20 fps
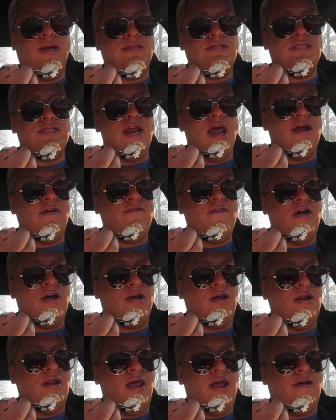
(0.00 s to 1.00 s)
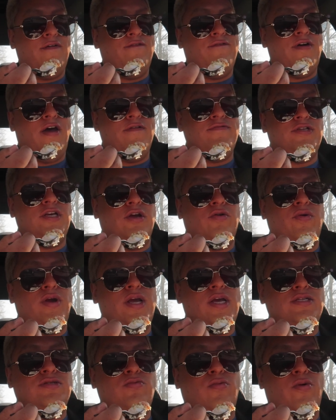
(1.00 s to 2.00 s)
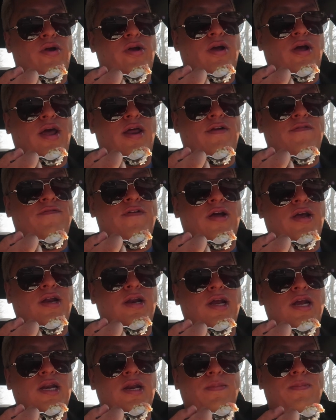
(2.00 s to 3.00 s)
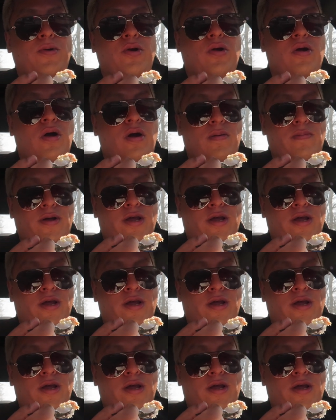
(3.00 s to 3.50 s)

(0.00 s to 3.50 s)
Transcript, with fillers: it's not fucking like five degrees where you gotta fucking heat up your car,